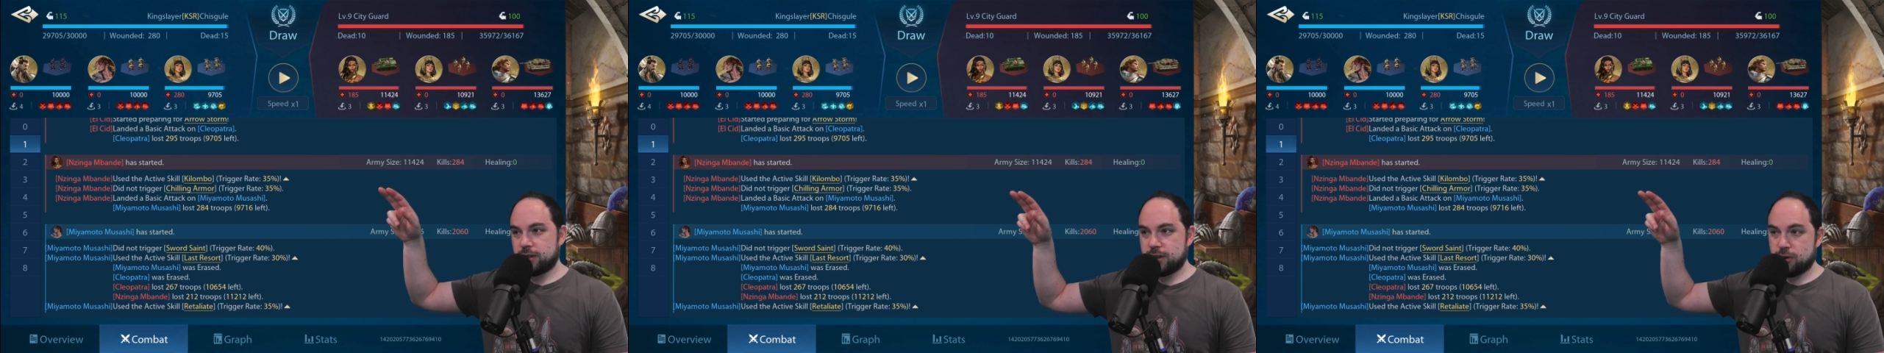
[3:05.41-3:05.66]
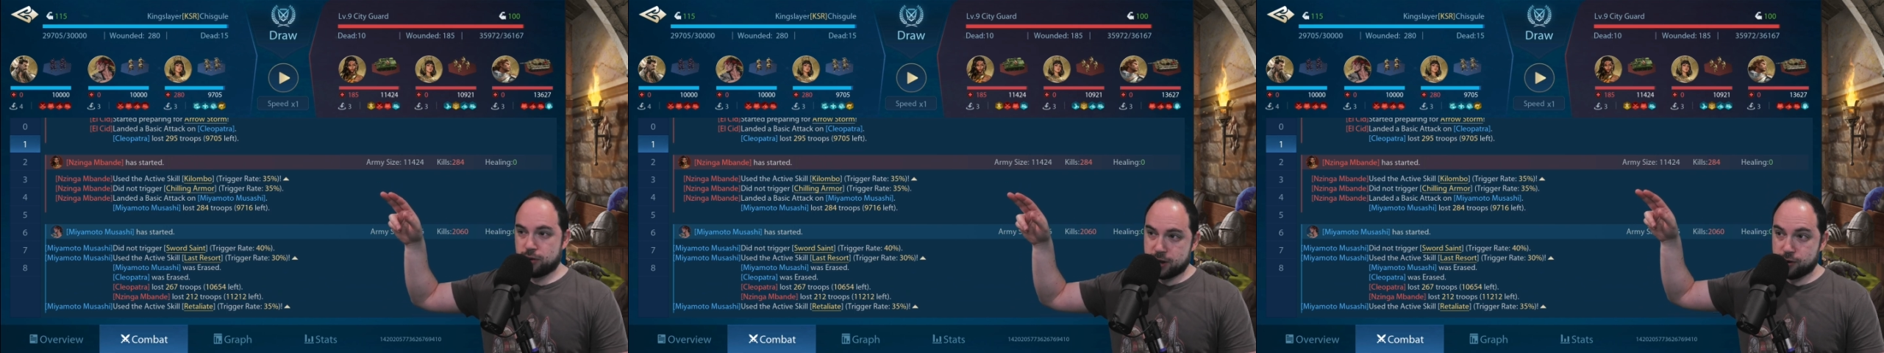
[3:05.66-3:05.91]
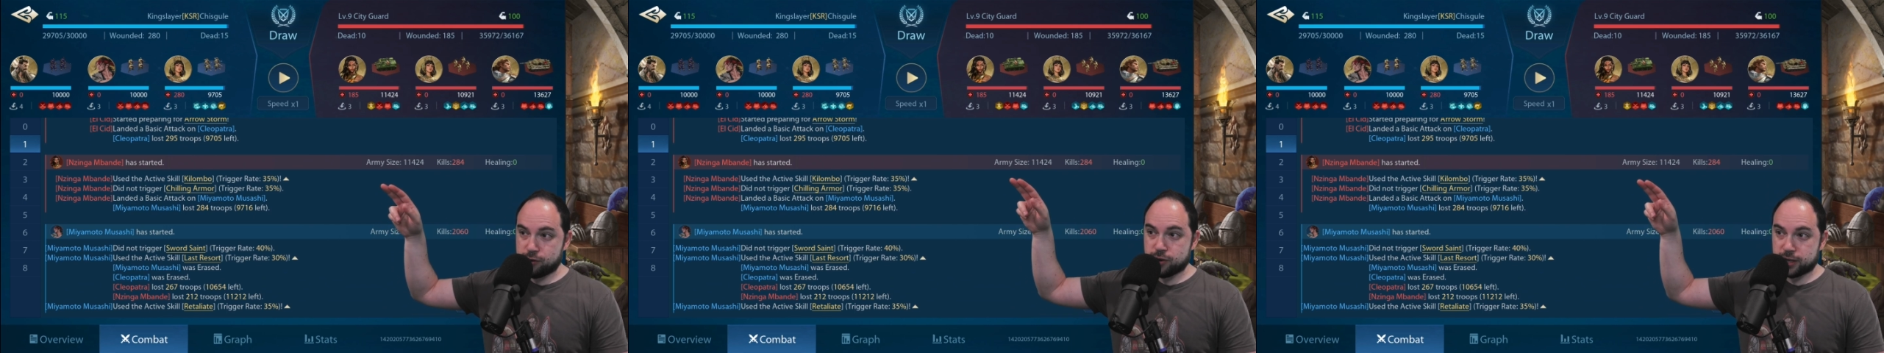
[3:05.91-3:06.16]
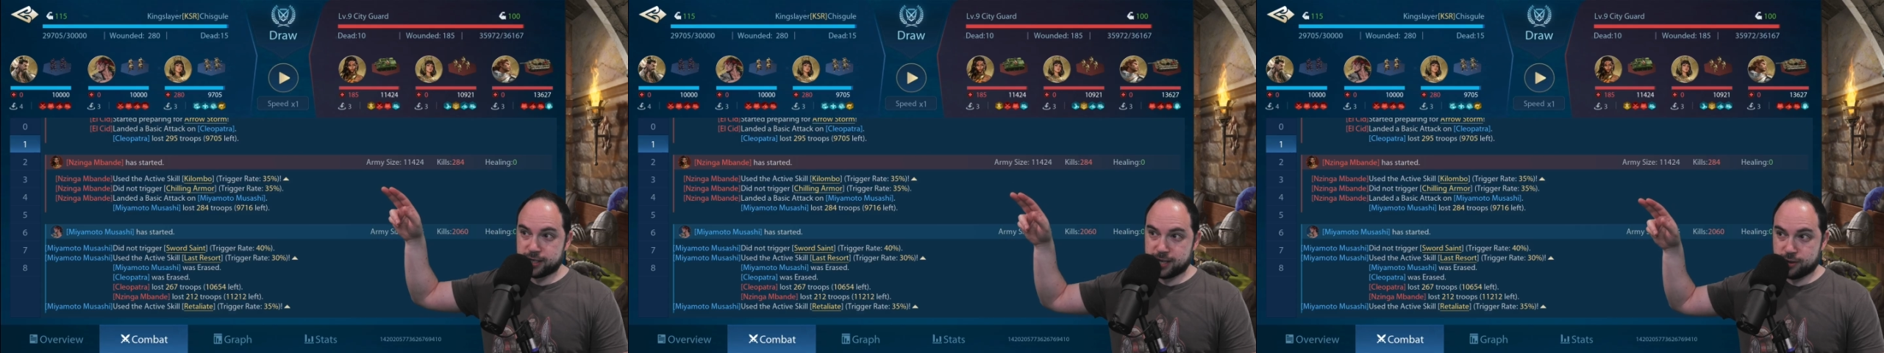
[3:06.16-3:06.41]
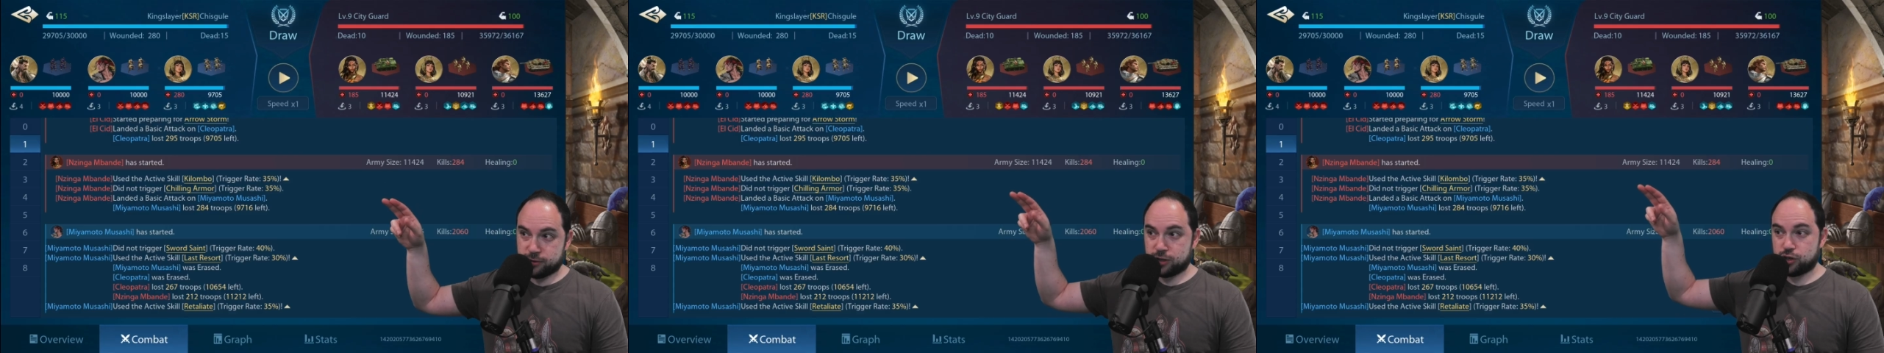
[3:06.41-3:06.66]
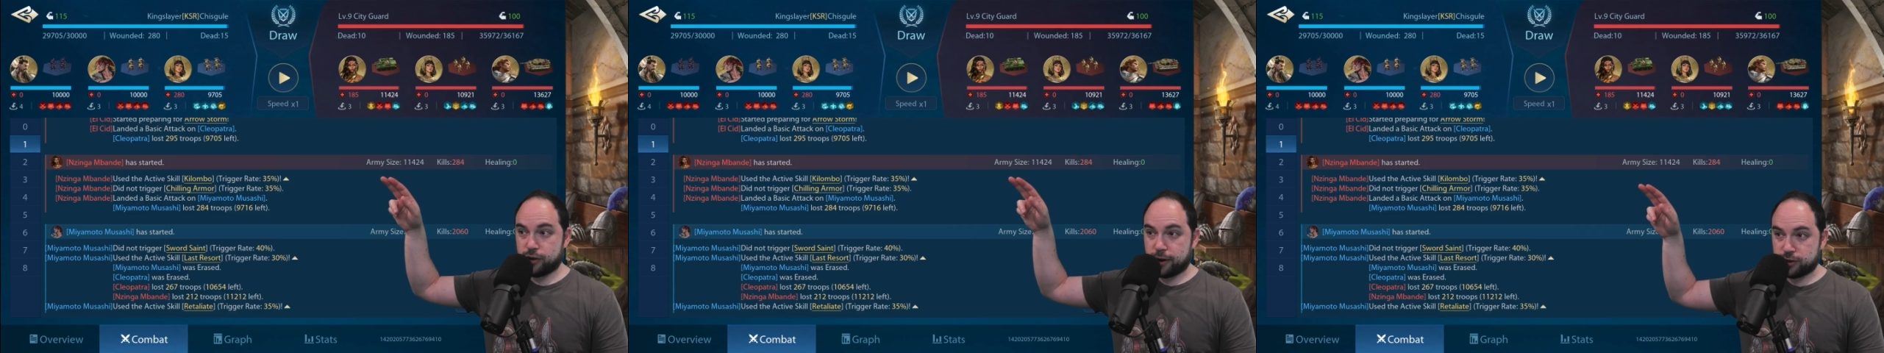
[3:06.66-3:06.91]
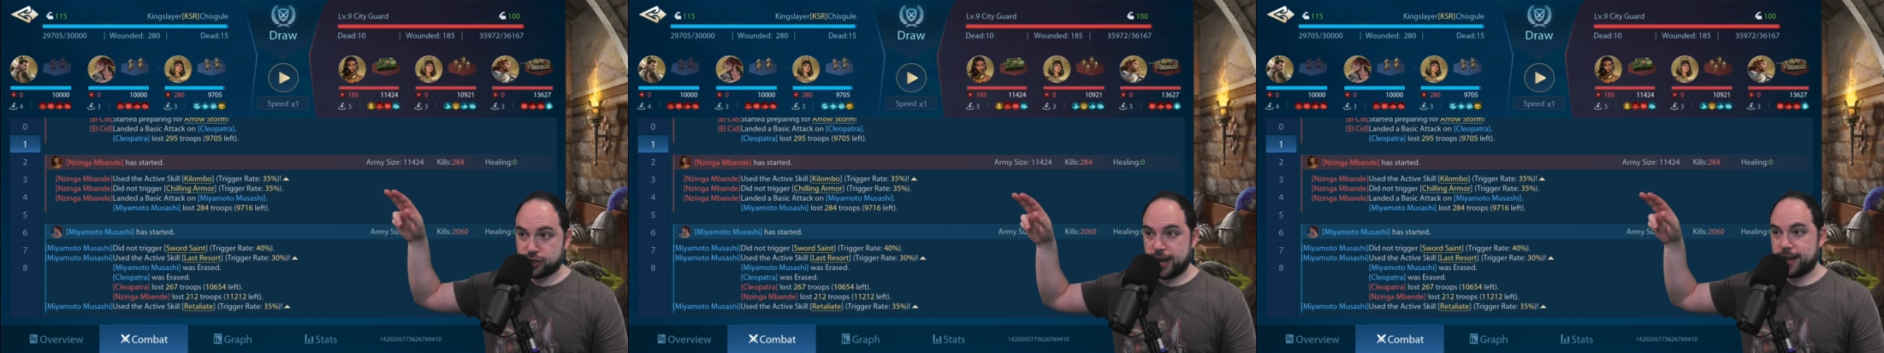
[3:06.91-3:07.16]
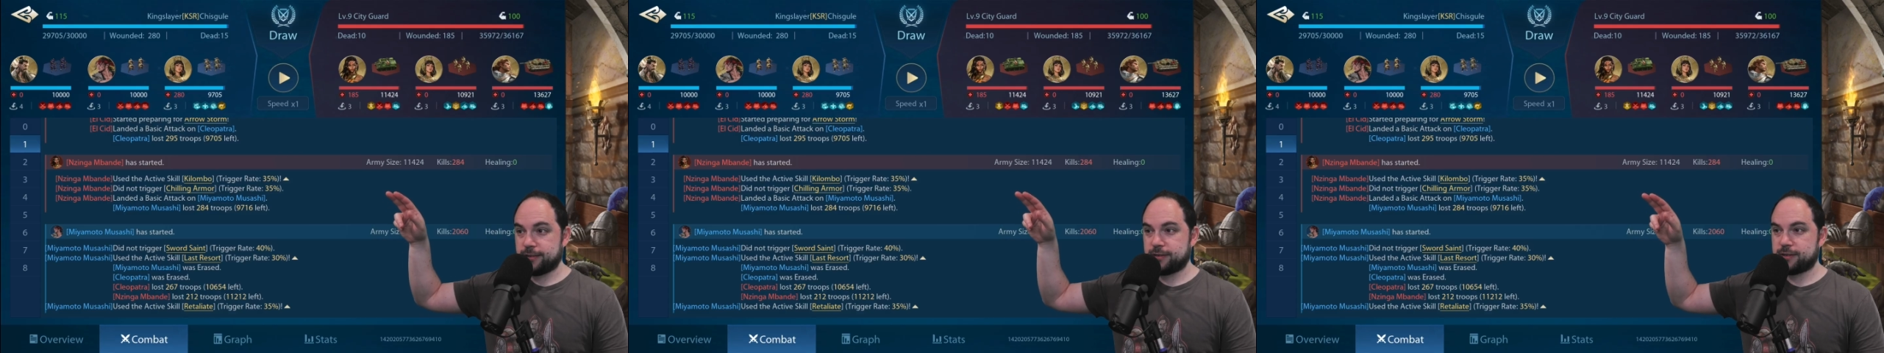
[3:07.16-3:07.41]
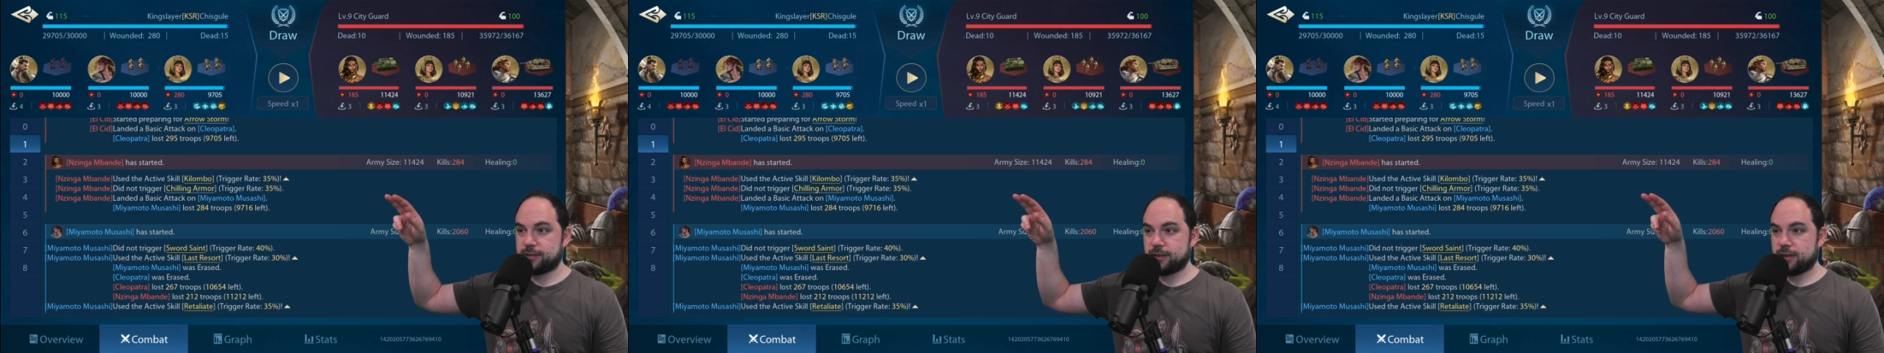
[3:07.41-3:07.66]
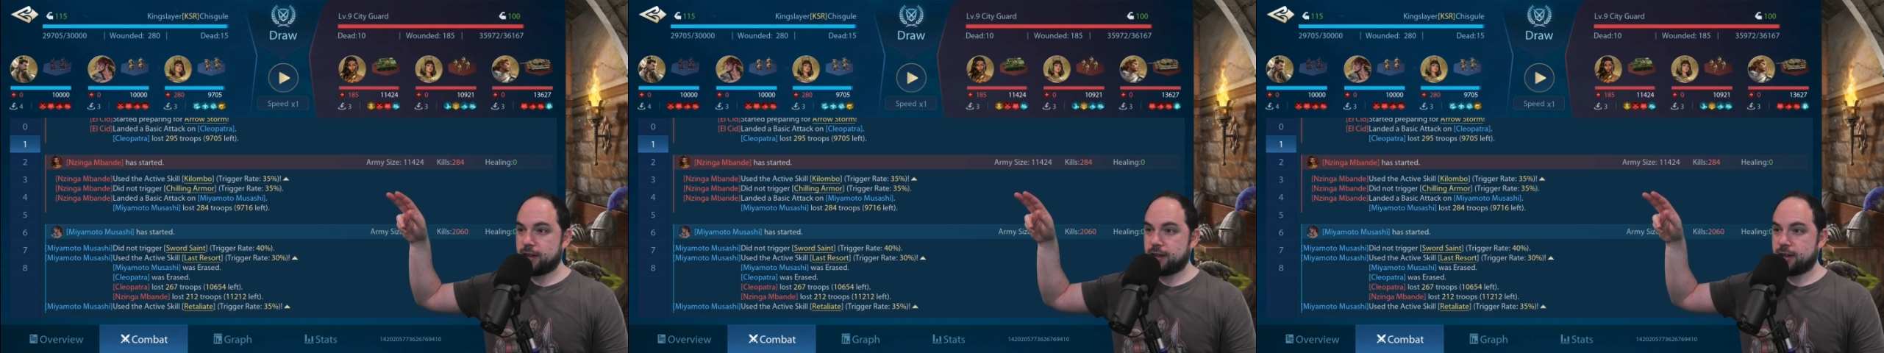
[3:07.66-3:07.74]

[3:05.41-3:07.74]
Here you can see there's a trigger chance.